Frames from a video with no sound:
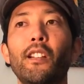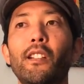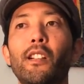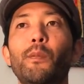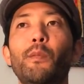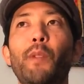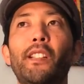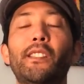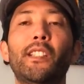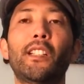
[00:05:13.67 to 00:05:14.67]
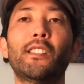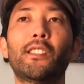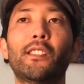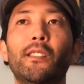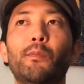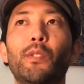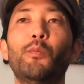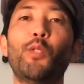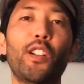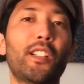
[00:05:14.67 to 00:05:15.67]
it makes sense.
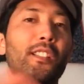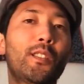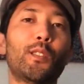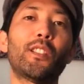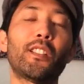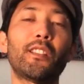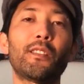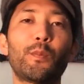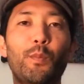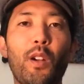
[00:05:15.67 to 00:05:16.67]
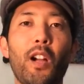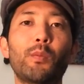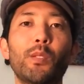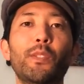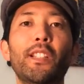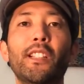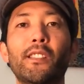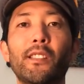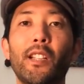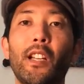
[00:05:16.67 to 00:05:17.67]
But work is a whole nother problem, and
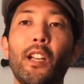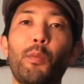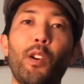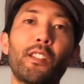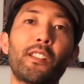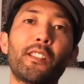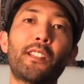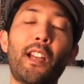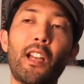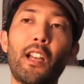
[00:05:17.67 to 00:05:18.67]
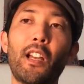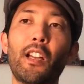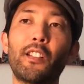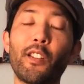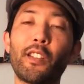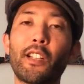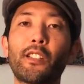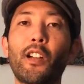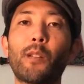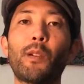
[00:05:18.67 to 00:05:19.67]
that's part of this another thing I
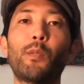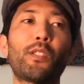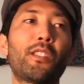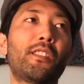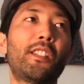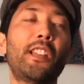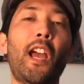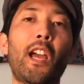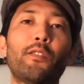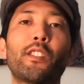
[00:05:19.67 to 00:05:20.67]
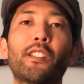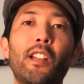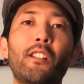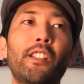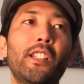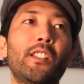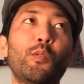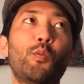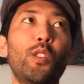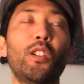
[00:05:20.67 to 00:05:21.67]
talk about, which is the adversary in
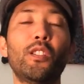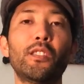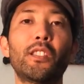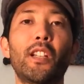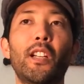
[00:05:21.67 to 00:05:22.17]
the world,